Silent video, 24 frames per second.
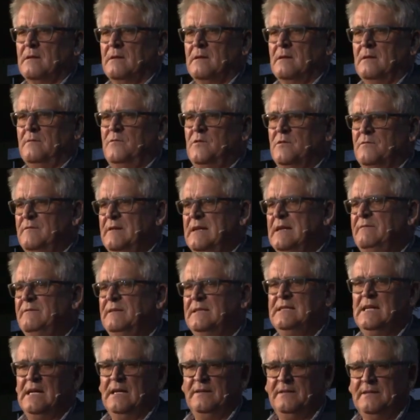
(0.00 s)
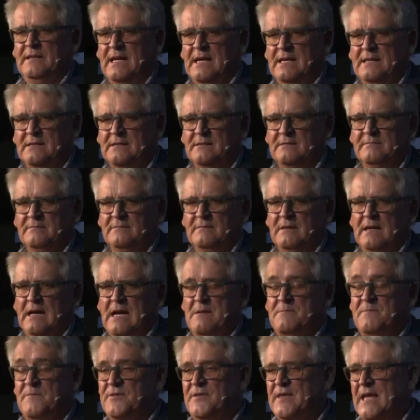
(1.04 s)
If you've never done that,
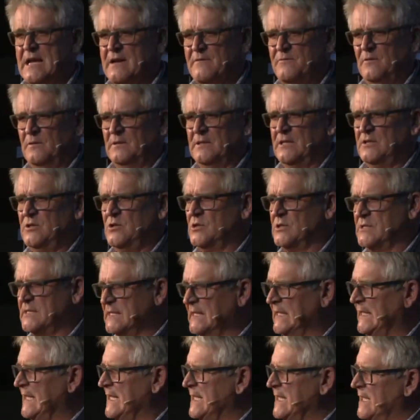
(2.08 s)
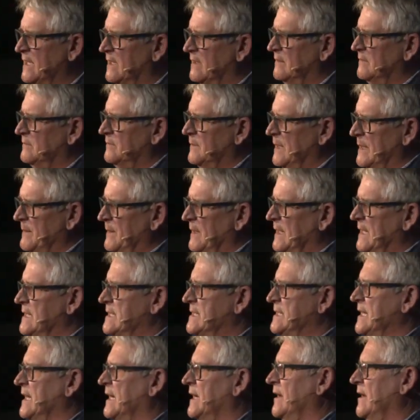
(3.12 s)
I'm thankful that you're sitting here, maybe
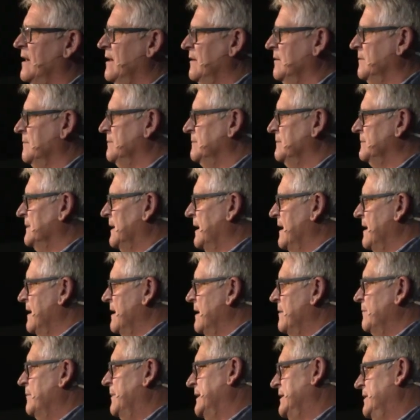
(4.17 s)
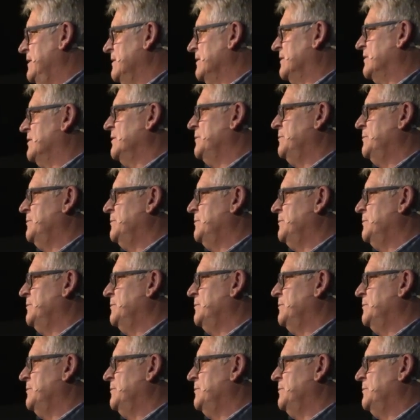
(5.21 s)
listening at home. But you could